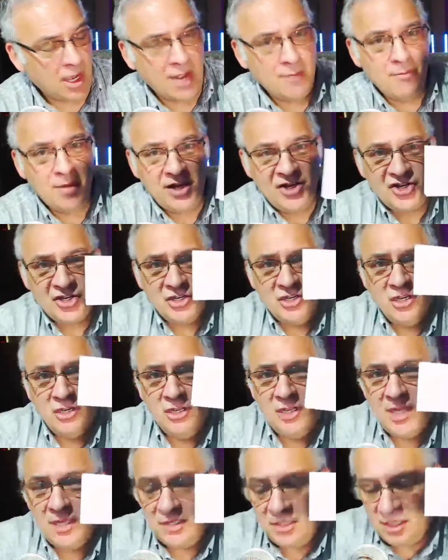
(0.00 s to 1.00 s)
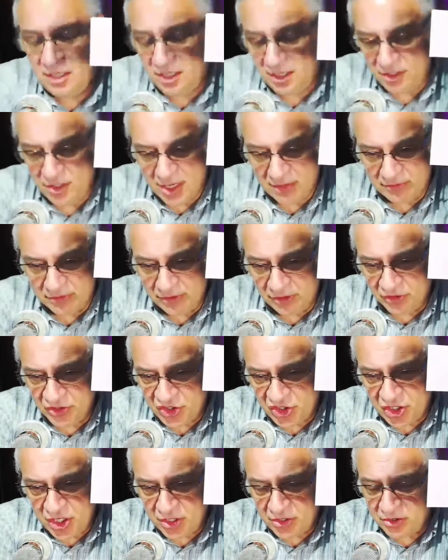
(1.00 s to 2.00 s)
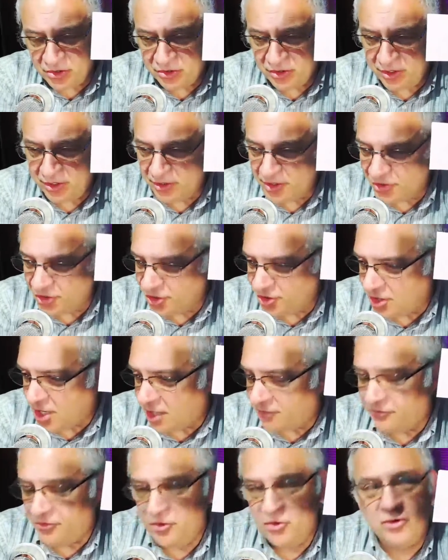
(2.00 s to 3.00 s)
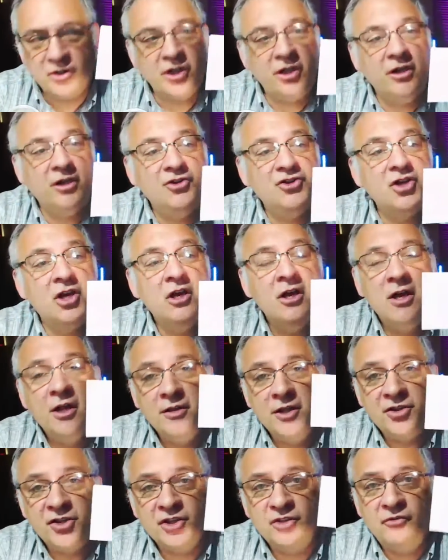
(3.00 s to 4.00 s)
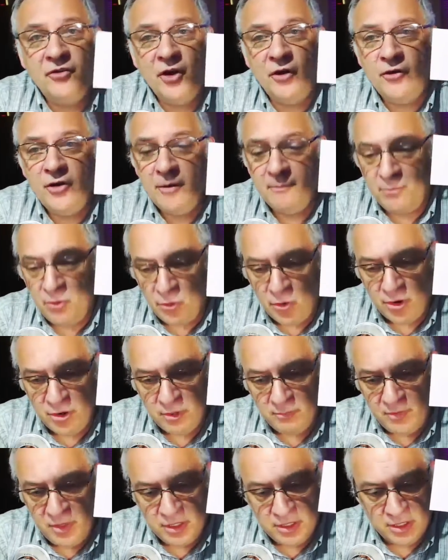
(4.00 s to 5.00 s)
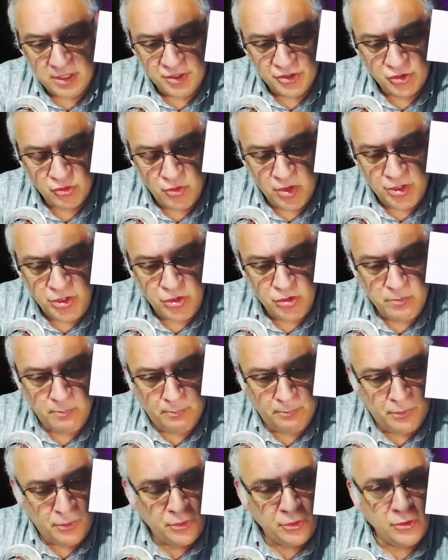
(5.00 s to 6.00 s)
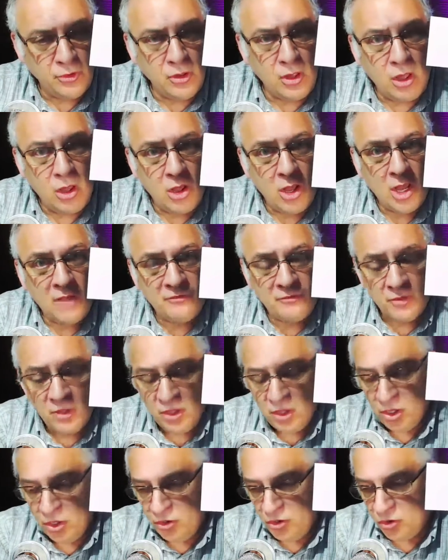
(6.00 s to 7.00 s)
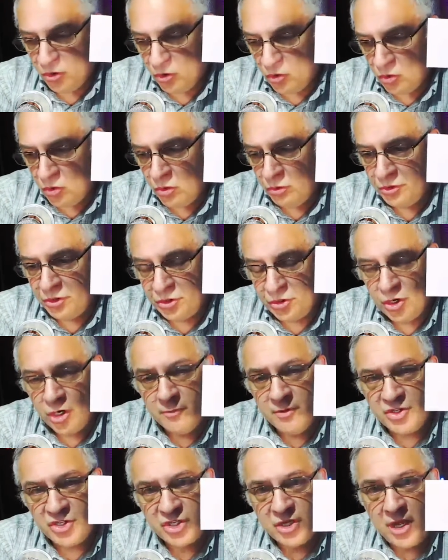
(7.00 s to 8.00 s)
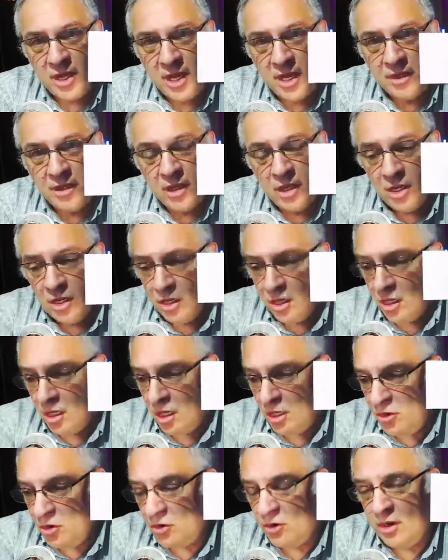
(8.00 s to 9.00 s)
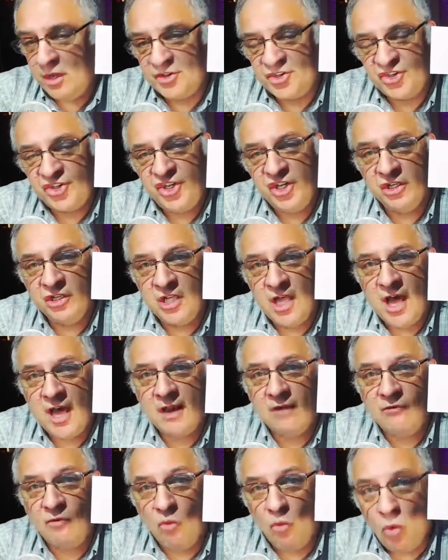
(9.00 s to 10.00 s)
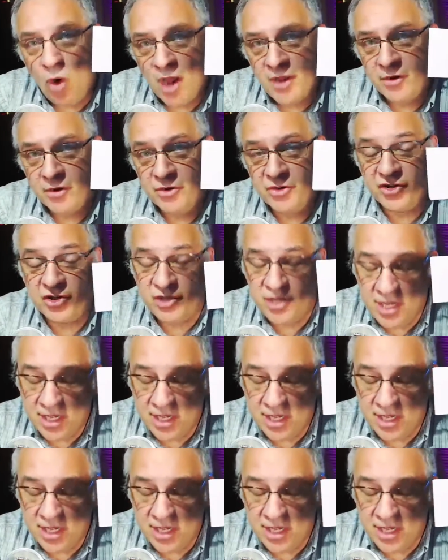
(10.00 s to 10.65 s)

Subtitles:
I mentioned that you have a little sticker thing. This is not for your kids. This is very important because when you pull off your old thermostat, you're going to see a lot of wires.